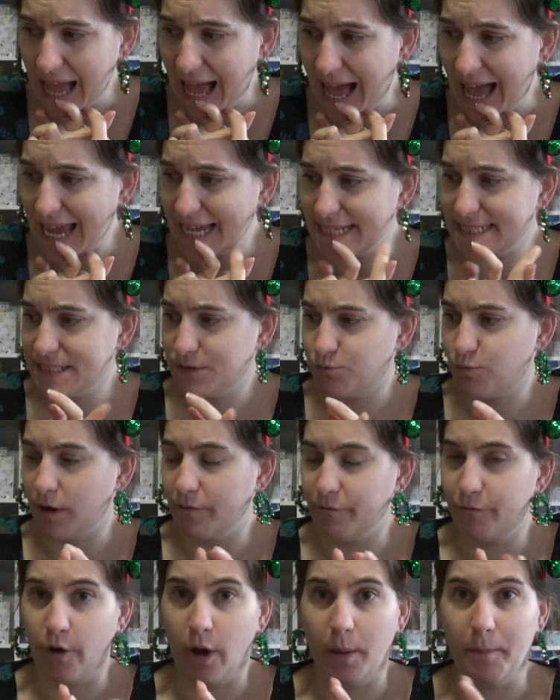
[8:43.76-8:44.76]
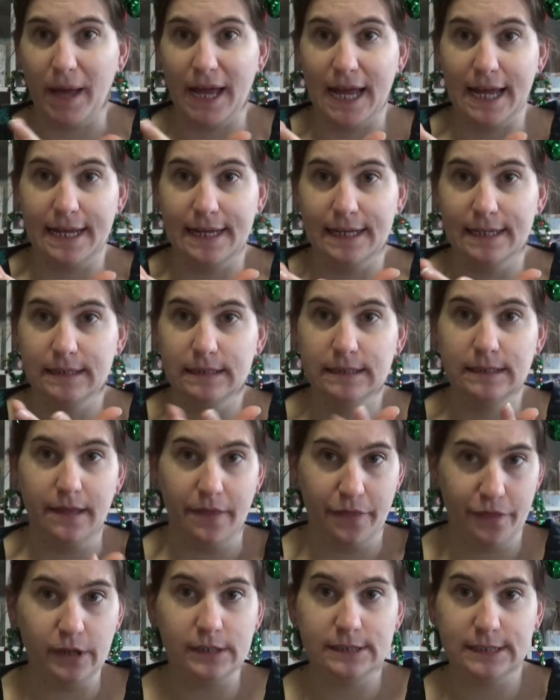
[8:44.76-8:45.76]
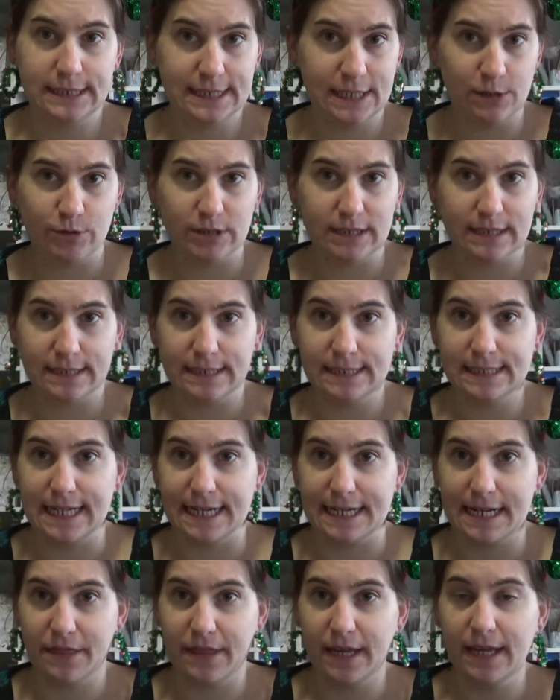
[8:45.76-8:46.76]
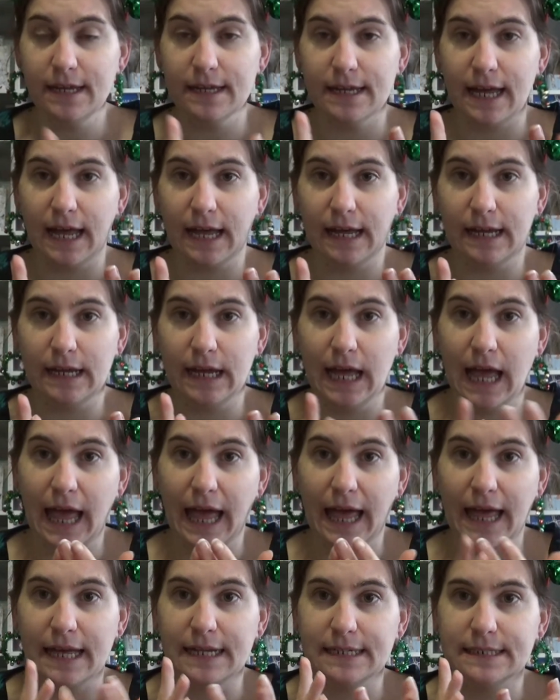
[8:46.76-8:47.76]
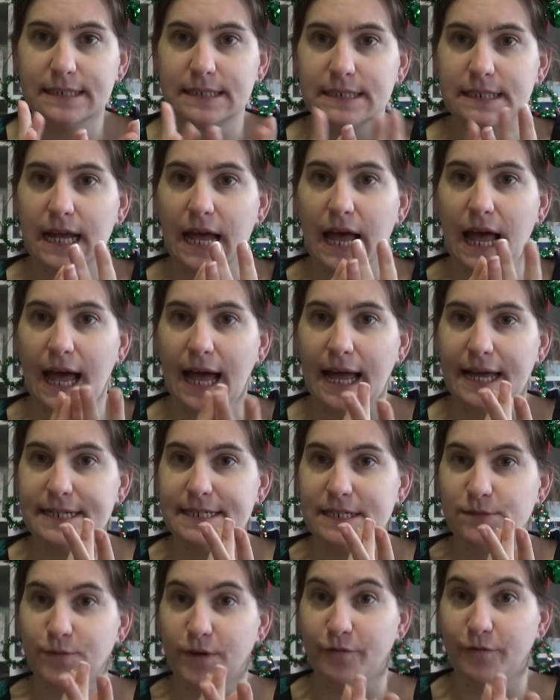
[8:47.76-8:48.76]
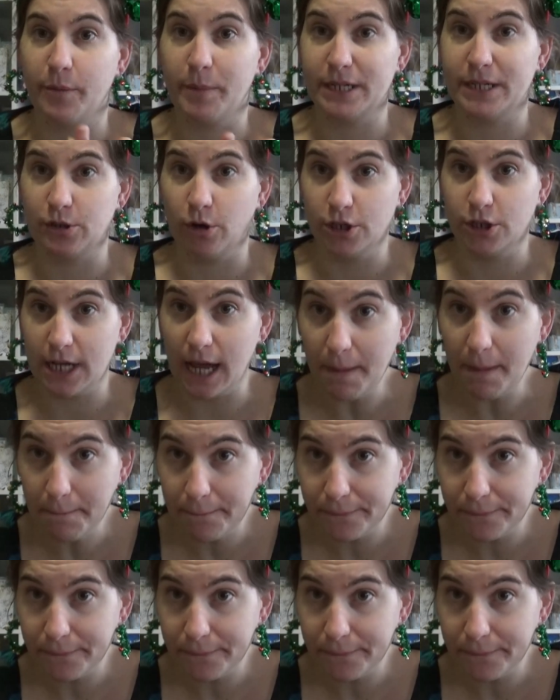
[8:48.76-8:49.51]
I did one for my uh, secret Santa thing, and I did one for my daughter